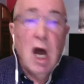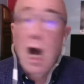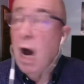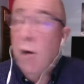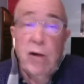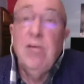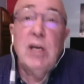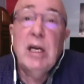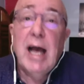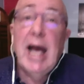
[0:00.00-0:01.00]
are
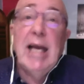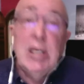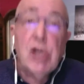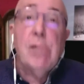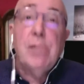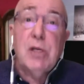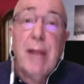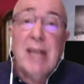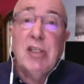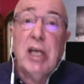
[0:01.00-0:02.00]
even
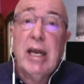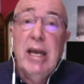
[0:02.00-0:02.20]
asymptomatic.